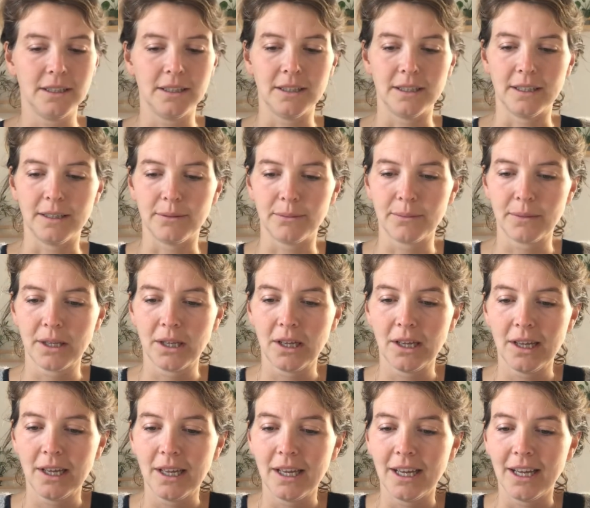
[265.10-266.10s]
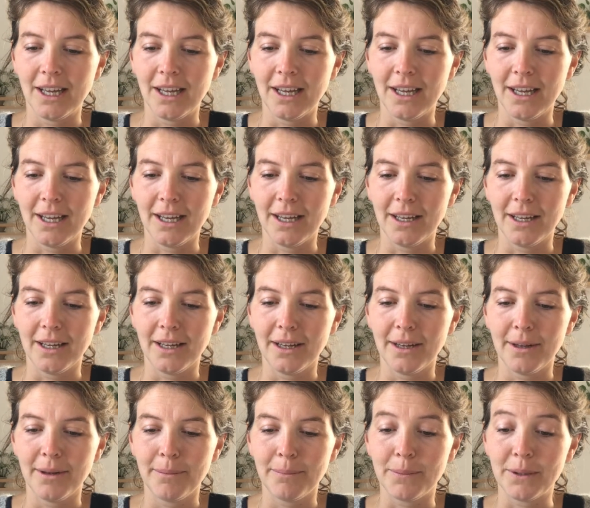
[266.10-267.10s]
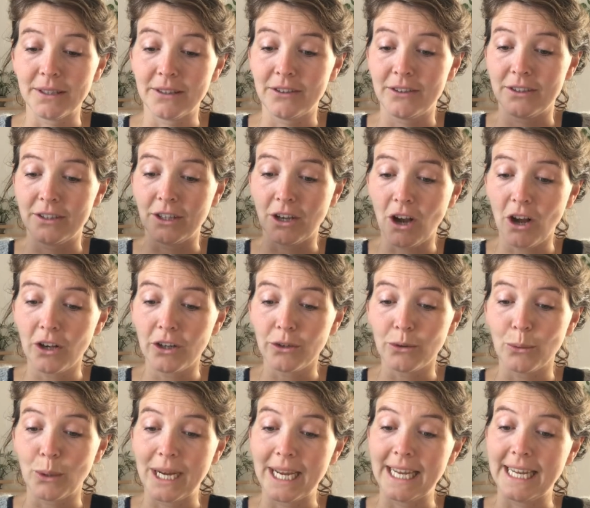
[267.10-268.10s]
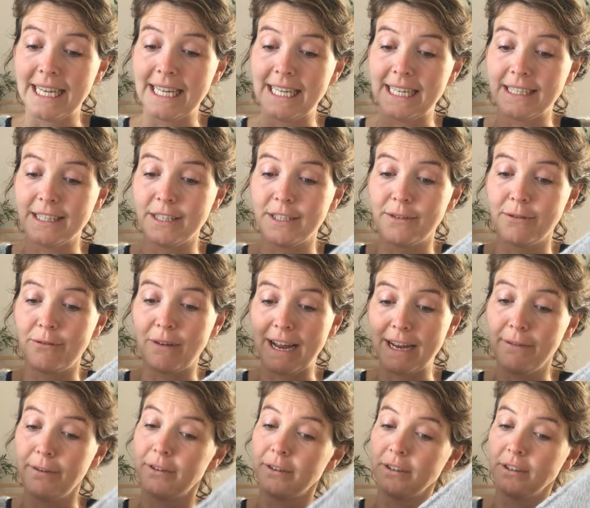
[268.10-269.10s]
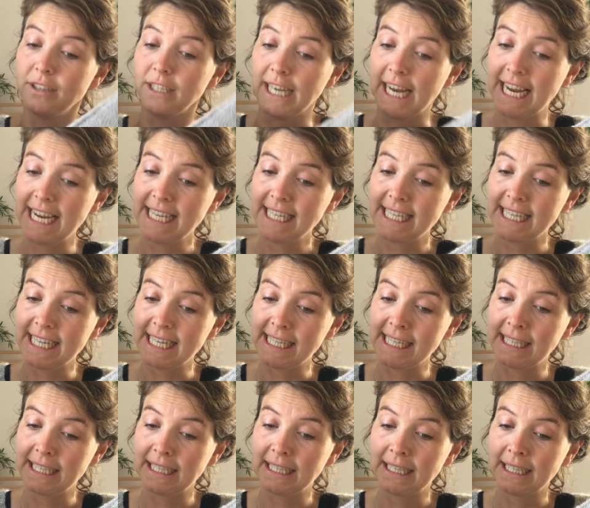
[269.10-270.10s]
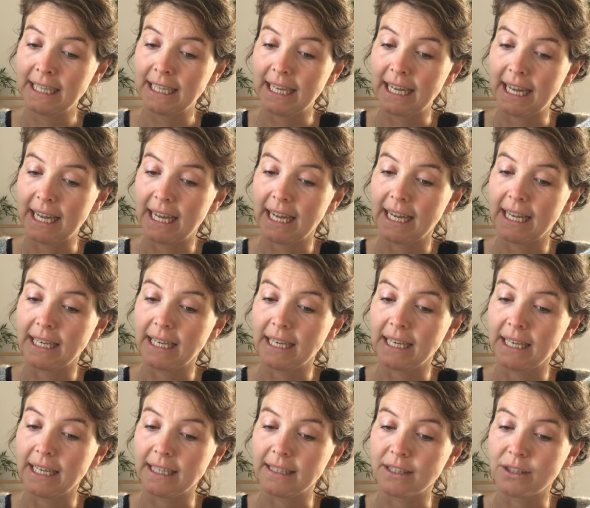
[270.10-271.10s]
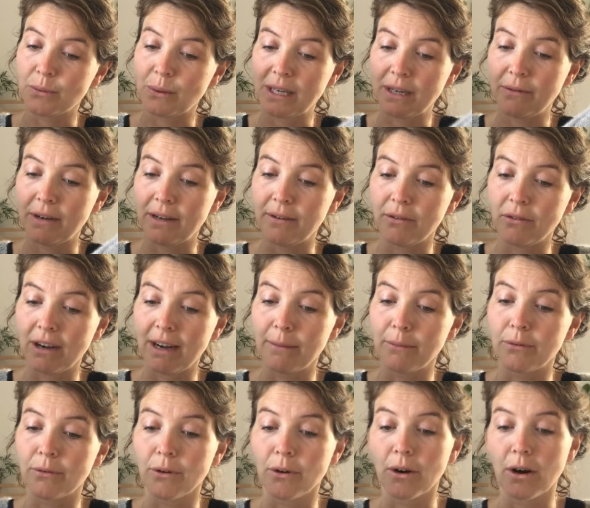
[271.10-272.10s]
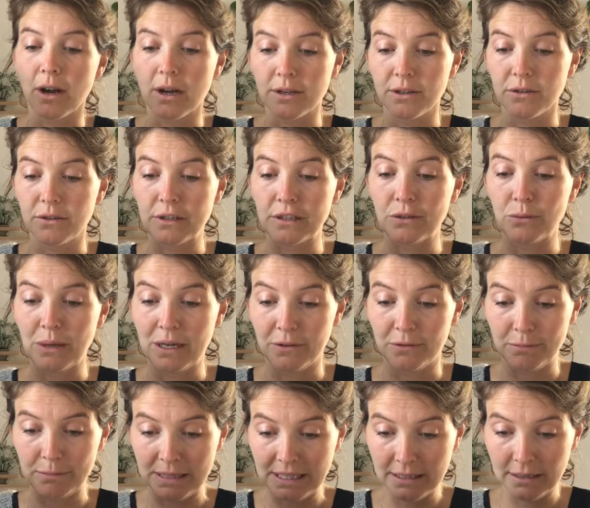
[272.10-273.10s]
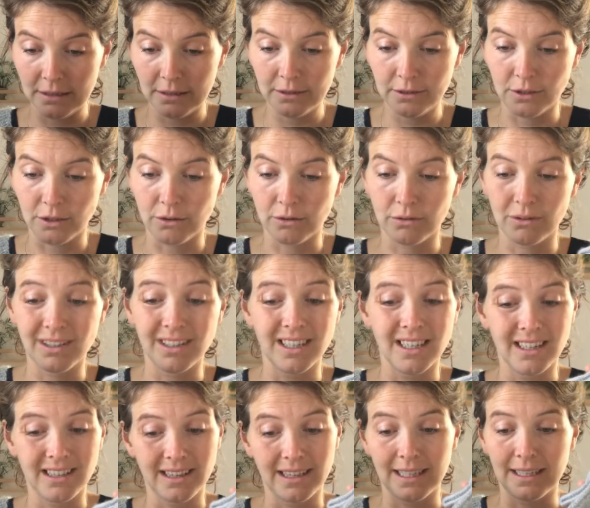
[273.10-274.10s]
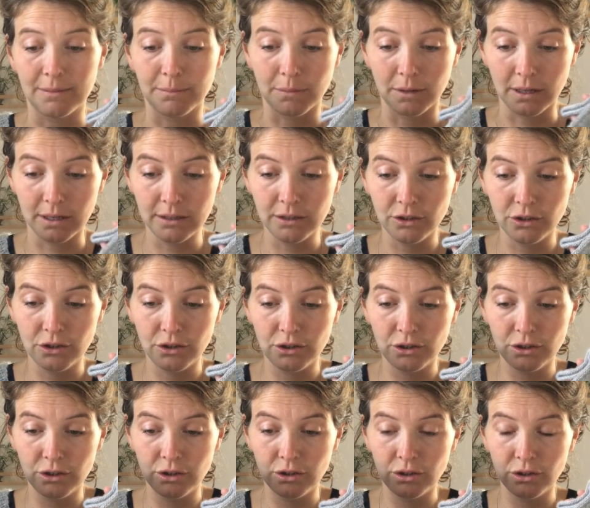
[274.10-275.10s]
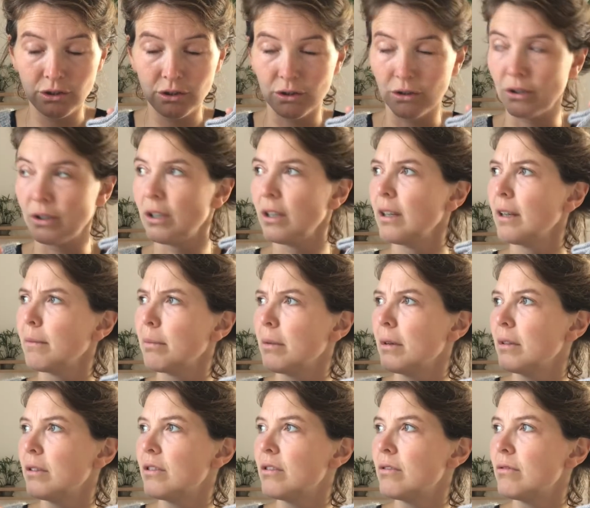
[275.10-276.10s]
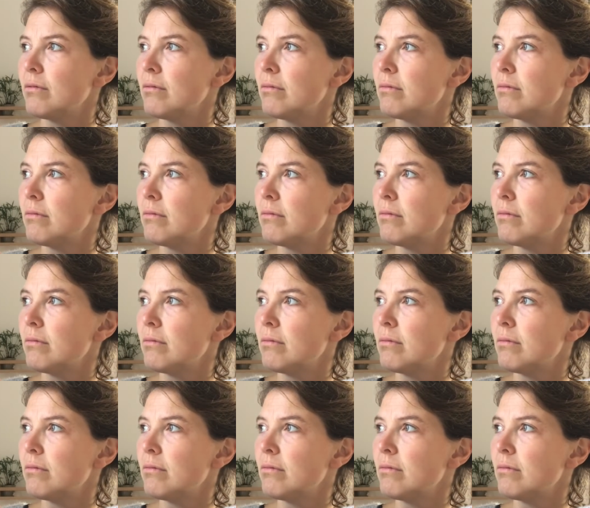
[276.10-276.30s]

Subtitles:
Yeah. But the colorway is 518. And it's 25 grams for 112 meters, so not that much, or not that much?